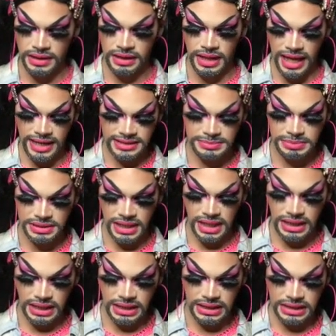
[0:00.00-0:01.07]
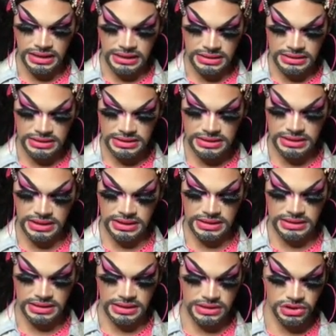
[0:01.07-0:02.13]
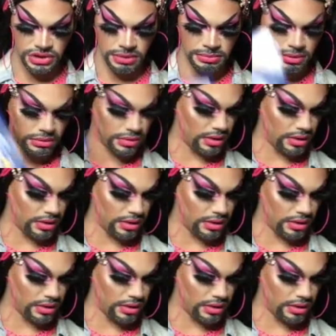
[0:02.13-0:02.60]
then last but not least is the Jumbo